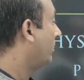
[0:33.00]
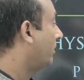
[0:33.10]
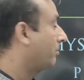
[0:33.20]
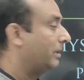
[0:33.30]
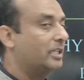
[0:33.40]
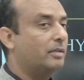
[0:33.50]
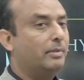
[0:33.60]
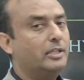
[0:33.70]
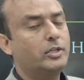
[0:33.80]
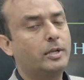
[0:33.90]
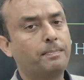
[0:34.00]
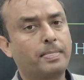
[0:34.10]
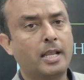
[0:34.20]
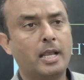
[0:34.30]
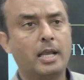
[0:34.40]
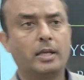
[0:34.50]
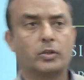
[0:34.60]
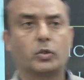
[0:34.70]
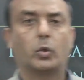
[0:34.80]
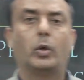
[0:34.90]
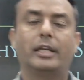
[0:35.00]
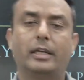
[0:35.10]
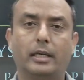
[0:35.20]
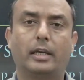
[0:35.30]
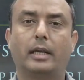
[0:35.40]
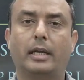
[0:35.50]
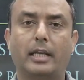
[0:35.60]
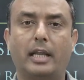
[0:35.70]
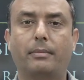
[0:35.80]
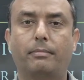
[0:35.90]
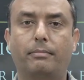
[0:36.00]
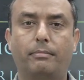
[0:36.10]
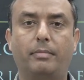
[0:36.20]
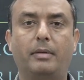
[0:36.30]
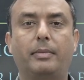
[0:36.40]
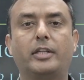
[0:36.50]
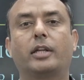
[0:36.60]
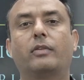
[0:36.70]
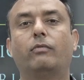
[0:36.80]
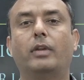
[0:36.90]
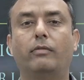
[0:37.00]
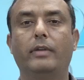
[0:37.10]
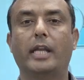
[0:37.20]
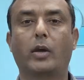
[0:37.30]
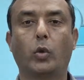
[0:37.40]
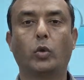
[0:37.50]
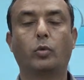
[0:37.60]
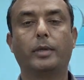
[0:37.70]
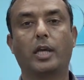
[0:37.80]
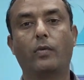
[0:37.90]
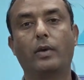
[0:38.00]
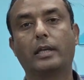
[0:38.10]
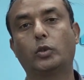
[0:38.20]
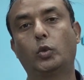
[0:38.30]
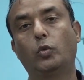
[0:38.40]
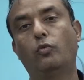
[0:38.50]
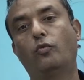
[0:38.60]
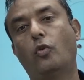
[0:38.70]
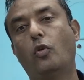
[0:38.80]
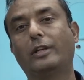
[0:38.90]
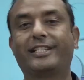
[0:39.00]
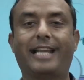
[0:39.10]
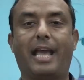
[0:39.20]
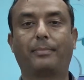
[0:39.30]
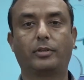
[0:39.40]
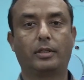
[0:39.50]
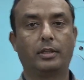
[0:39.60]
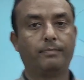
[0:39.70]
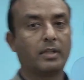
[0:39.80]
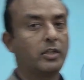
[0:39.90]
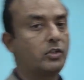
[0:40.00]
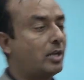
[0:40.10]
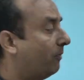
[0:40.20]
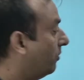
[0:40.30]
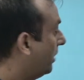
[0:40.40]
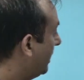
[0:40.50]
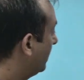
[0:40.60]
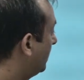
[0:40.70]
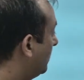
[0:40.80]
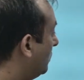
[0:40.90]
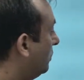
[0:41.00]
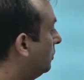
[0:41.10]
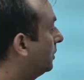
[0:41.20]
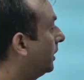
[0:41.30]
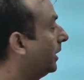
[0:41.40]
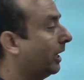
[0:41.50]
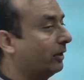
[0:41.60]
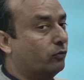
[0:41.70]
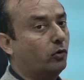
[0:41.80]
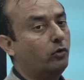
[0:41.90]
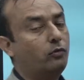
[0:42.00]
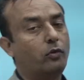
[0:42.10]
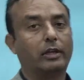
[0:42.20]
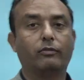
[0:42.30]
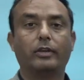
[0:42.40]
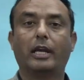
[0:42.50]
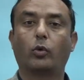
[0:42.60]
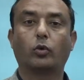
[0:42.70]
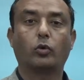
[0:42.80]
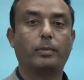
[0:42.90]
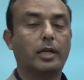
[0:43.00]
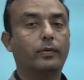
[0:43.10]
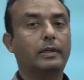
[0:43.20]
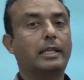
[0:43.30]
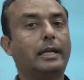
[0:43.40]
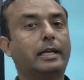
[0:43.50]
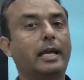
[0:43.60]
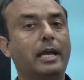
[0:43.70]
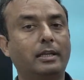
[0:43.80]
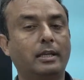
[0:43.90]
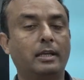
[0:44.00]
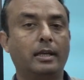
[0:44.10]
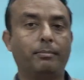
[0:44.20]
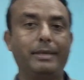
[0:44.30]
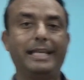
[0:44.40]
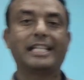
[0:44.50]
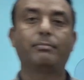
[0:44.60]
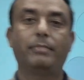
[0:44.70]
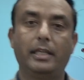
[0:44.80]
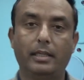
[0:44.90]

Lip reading: Principles. So in entire preparation, we are going to be covered through 4 steps. Step 1, 2, 3 and 4. We are going to be covered the entire PSP